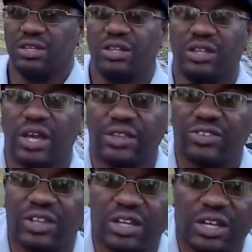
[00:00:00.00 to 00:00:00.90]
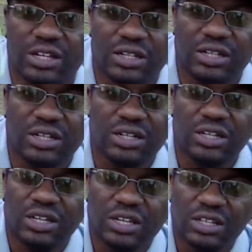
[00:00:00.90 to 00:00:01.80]
that's the color,
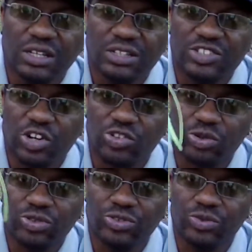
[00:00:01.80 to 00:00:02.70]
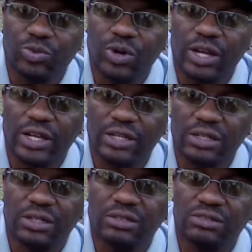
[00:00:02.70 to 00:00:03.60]
chartreuse and white,
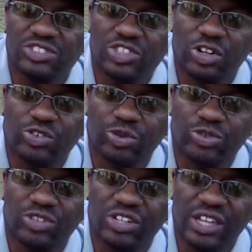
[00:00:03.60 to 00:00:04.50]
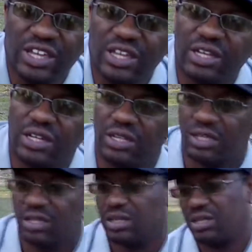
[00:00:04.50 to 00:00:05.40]
chartreuse on the head.
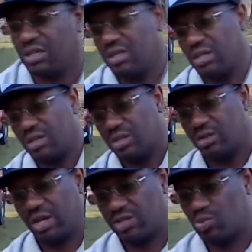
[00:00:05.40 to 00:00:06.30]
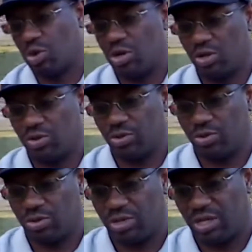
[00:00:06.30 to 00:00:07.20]
You got a small little
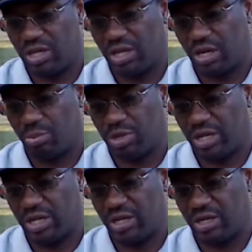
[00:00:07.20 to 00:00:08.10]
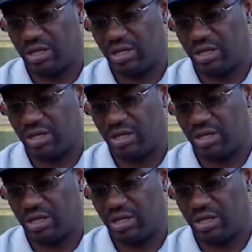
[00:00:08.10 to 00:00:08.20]
kicker blade